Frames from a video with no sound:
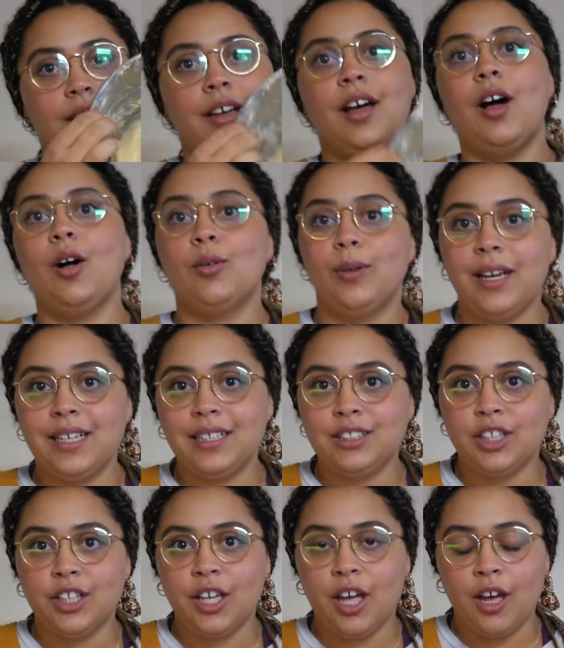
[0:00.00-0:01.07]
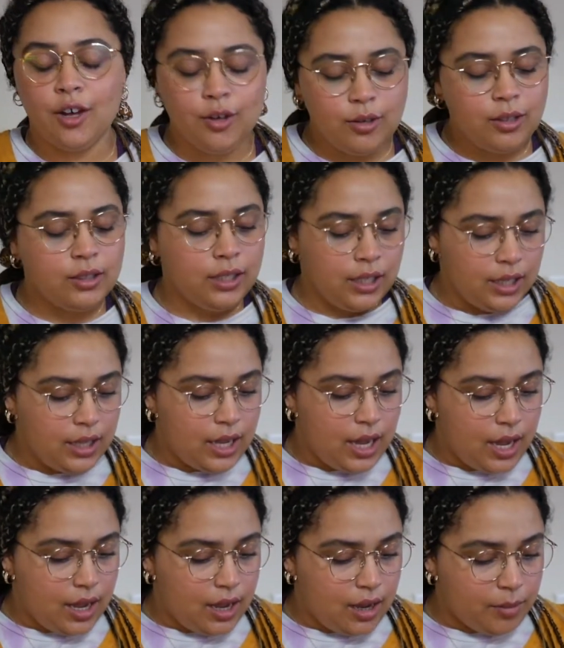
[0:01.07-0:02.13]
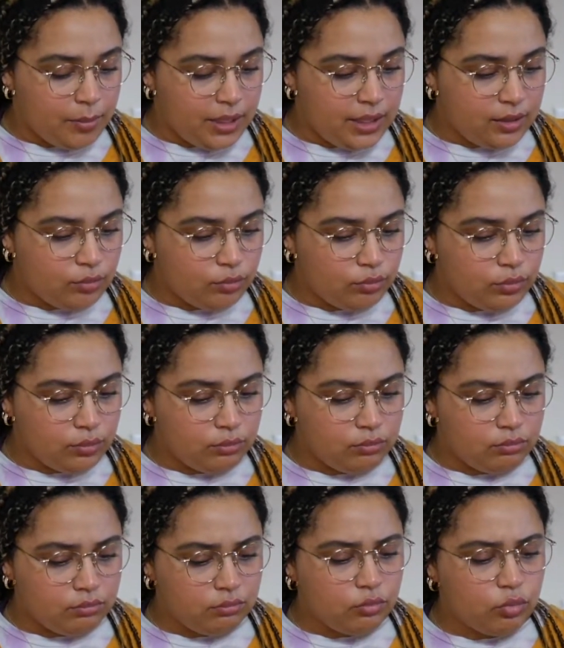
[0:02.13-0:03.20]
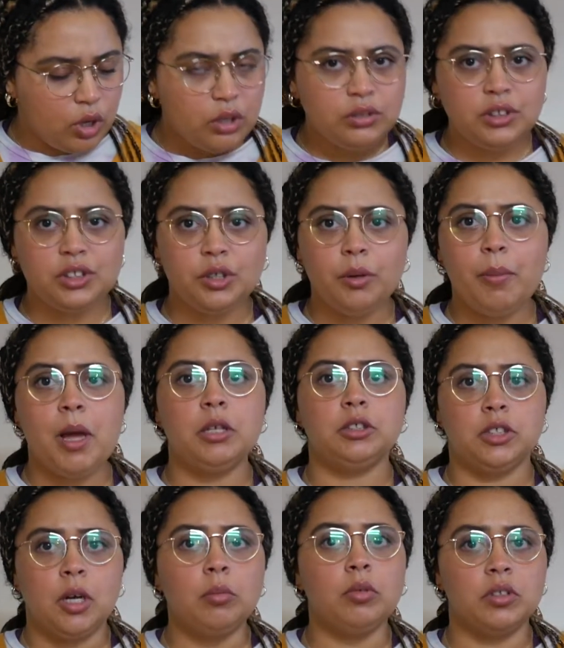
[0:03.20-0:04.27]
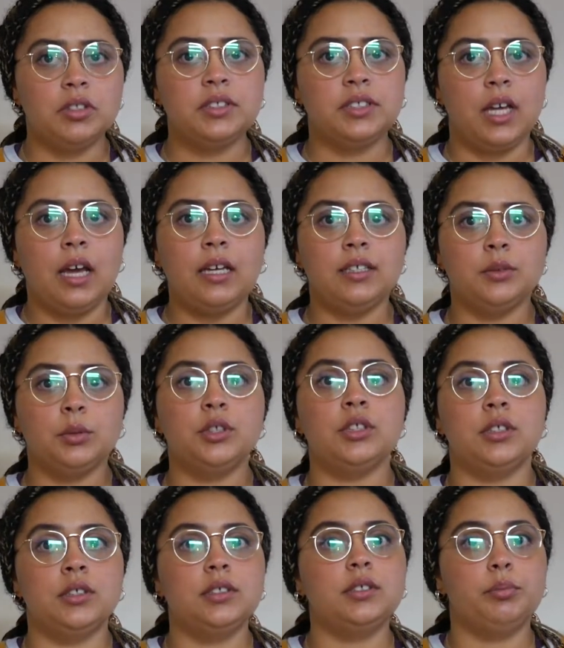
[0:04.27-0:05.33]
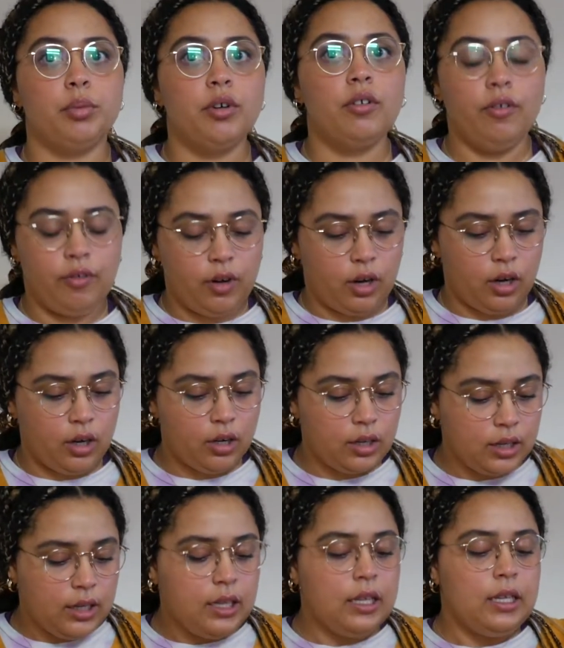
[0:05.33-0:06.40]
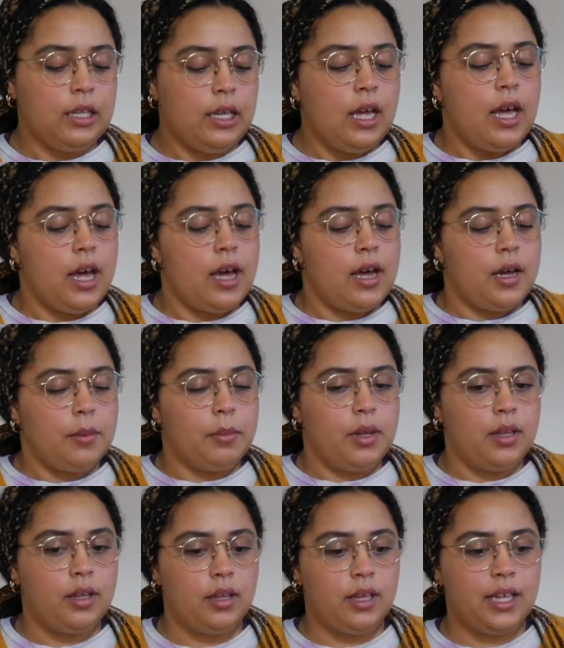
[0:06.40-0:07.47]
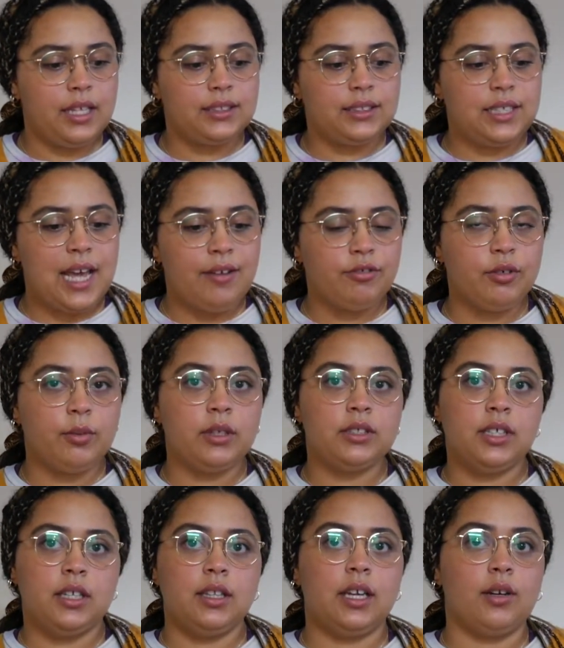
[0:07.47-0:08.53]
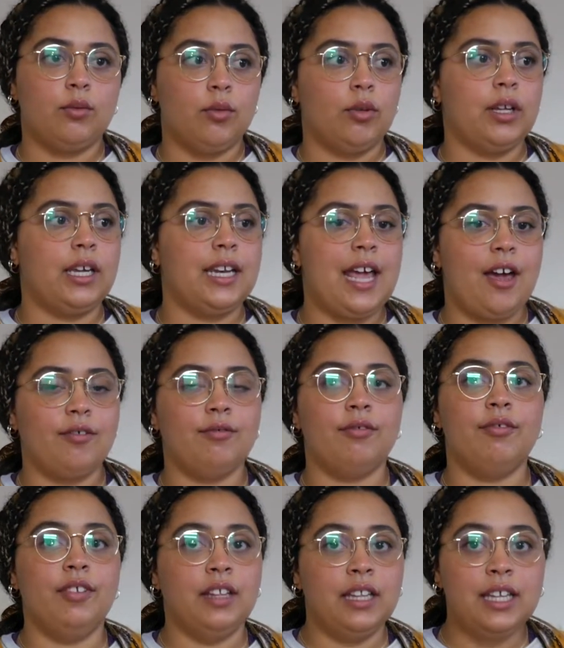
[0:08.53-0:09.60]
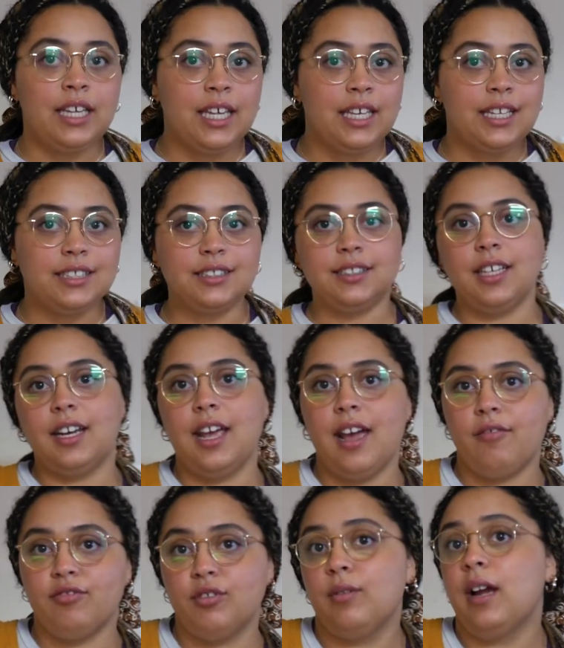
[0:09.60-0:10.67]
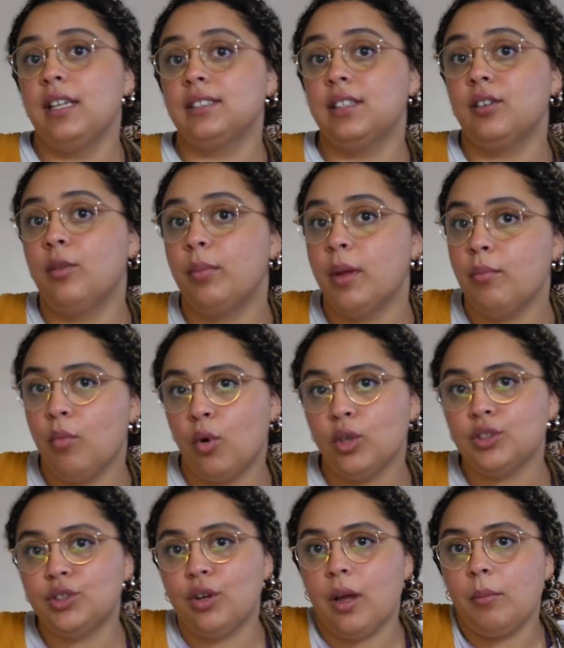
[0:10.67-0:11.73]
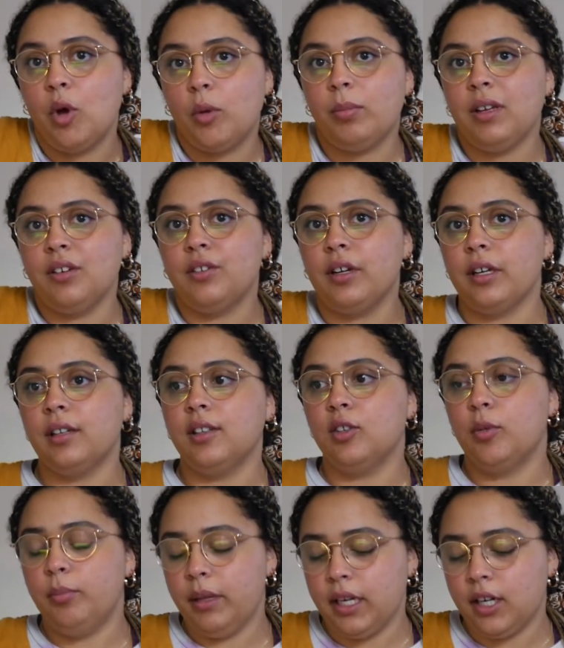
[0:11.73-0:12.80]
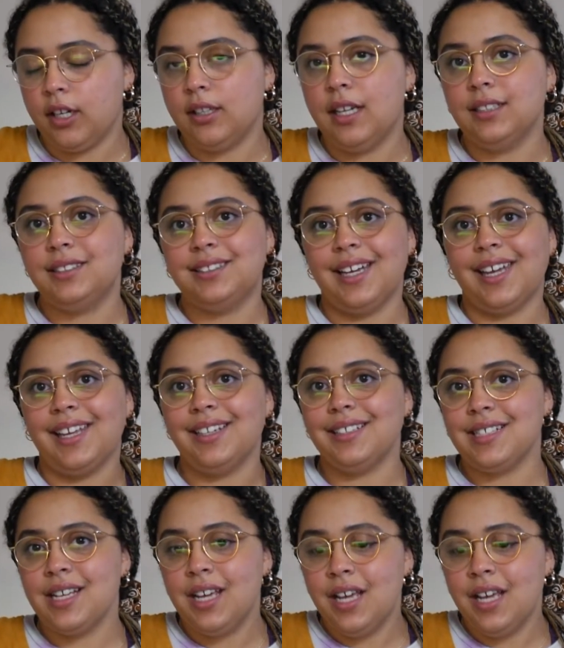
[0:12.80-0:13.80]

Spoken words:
all ready to go. It rose to about double the size, which is preferred. It's after we're done like rolling it out and filling it, it's gonna have to rise a little bit more, so I'm hoping it'll get a little bigger in that second